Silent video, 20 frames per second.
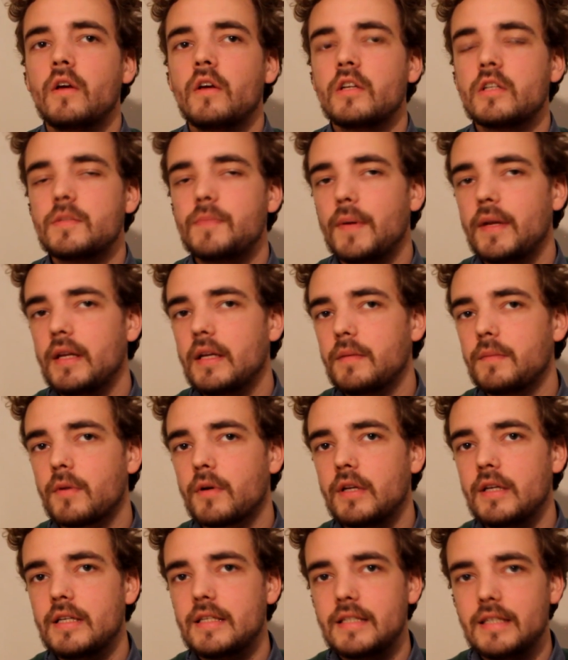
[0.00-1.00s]
Spending
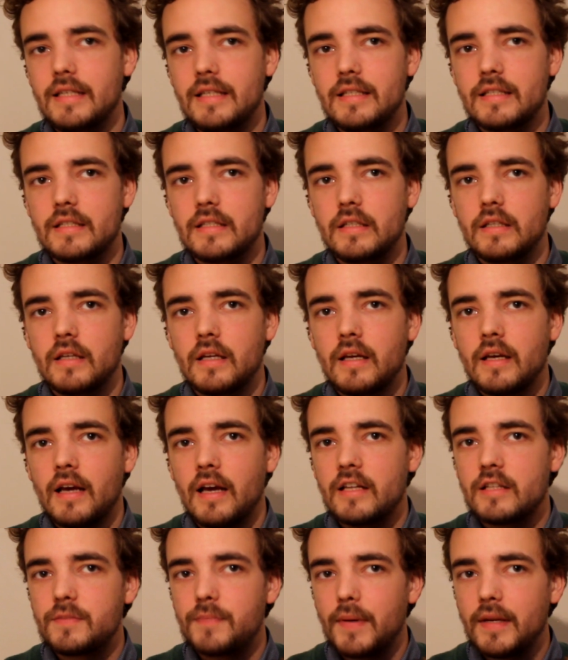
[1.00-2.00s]
money is easy,
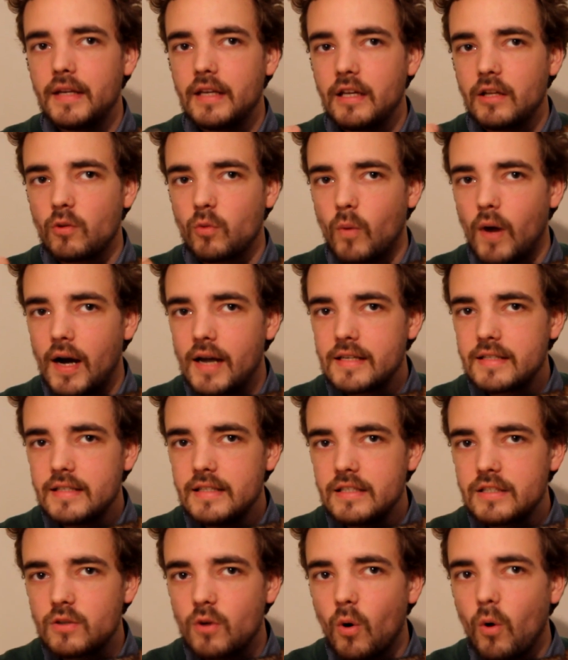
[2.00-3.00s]
and spending it wisely
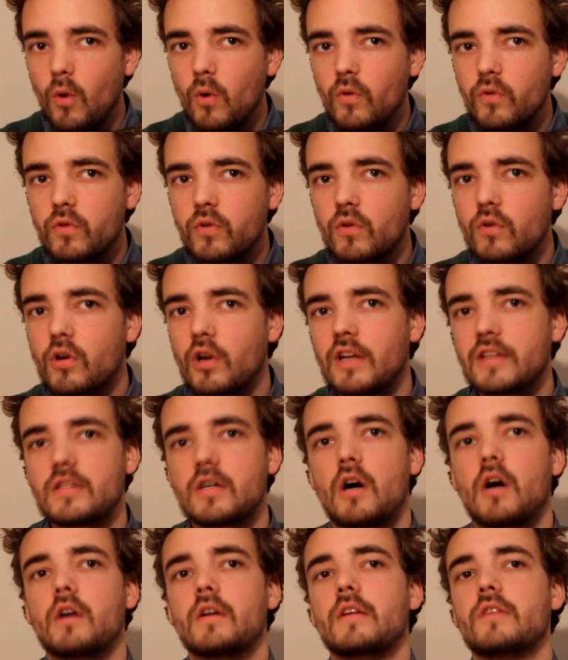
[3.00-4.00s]
is also not as
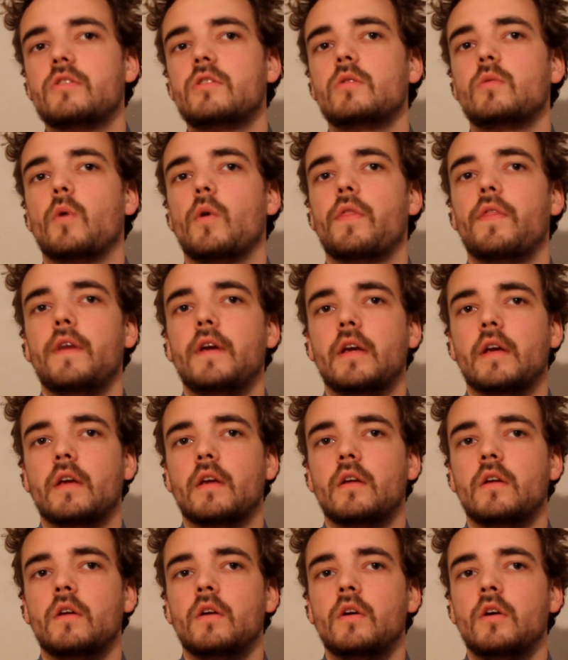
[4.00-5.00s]
hard as you would think.
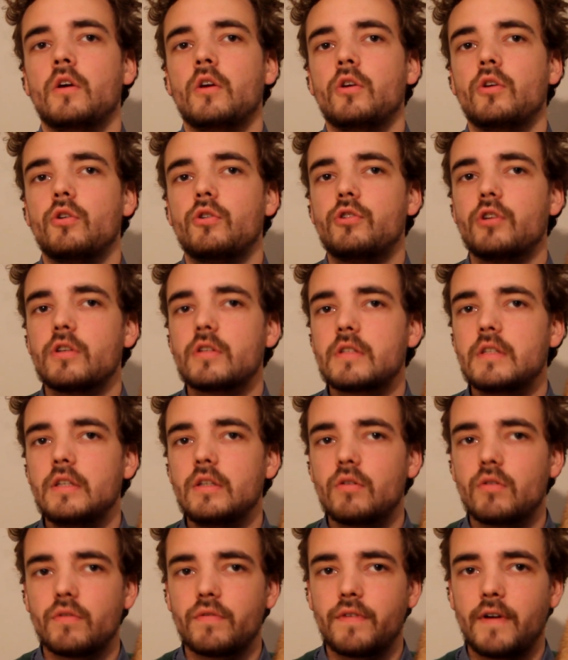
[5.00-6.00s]
You just
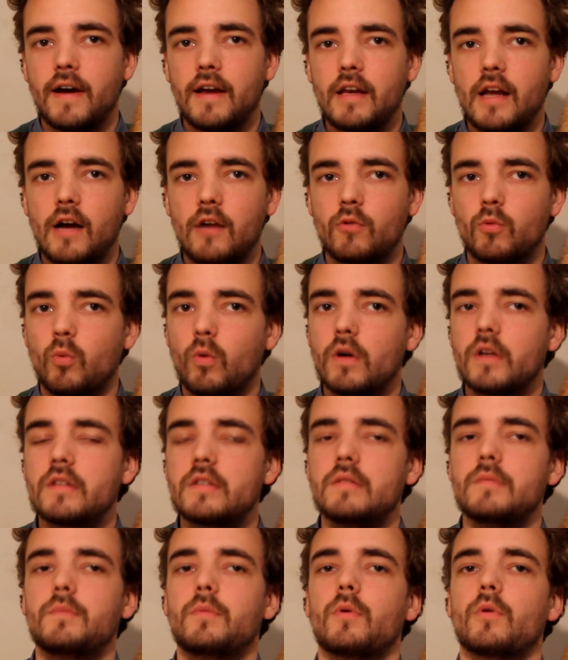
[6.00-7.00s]
need to find out what is
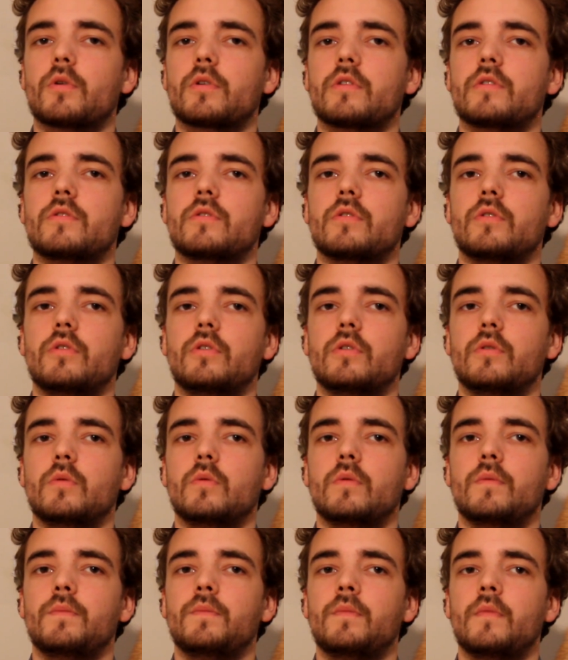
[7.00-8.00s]
important to
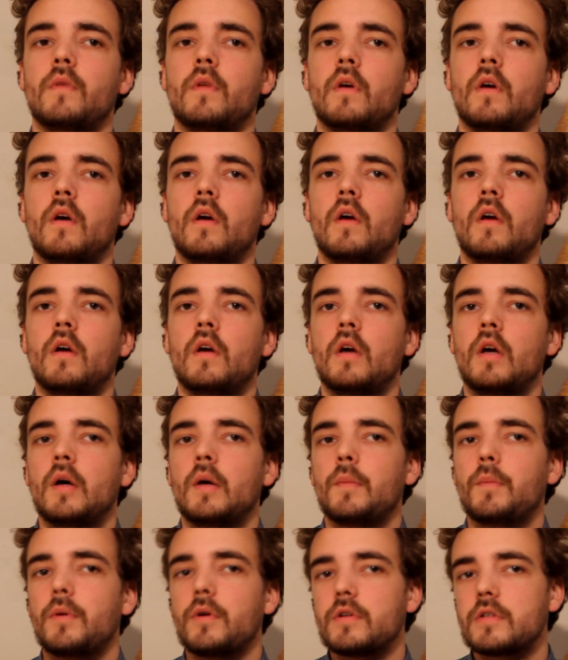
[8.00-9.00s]
you.
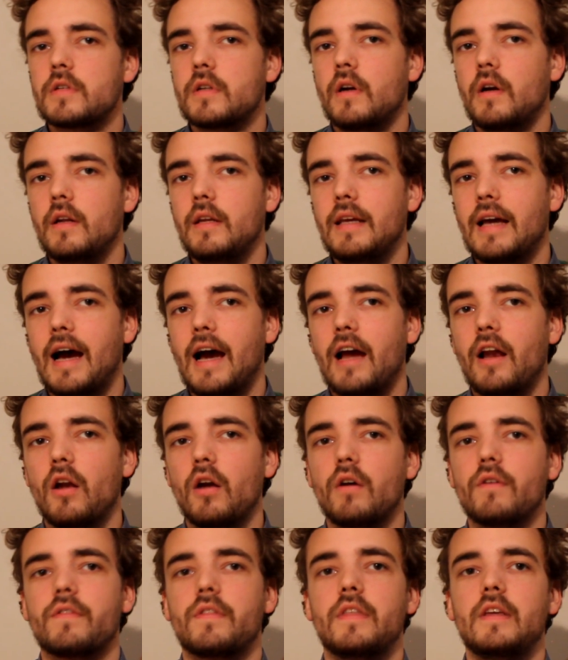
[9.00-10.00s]
Personally, I
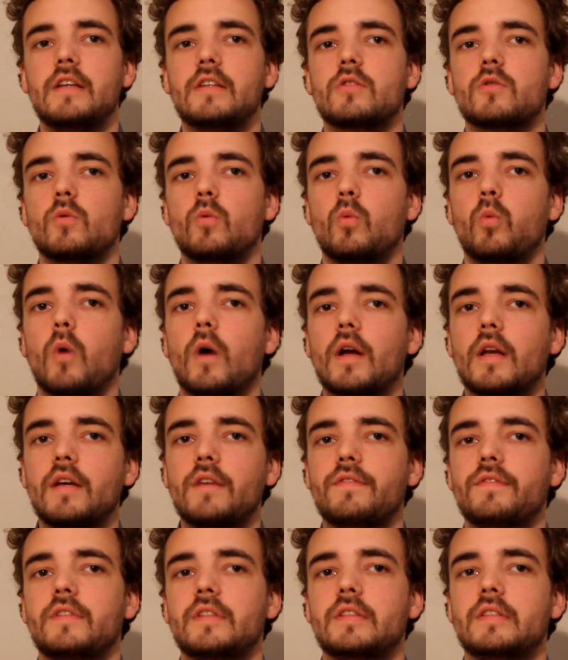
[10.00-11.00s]
love these
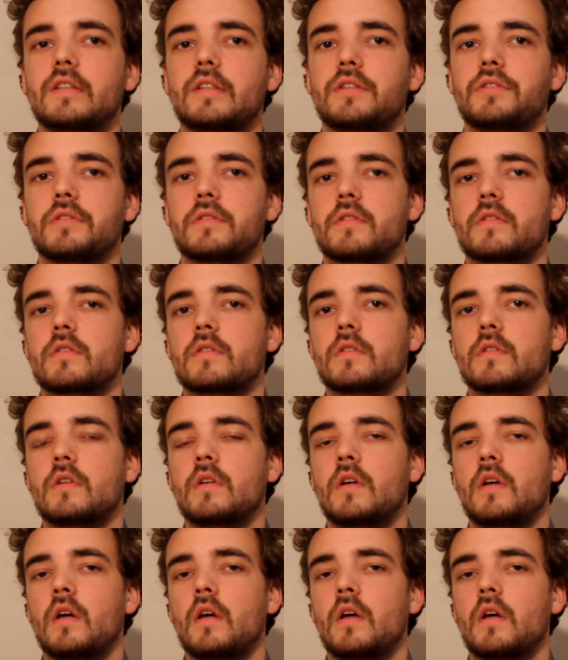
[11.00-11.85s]
what-if decisions.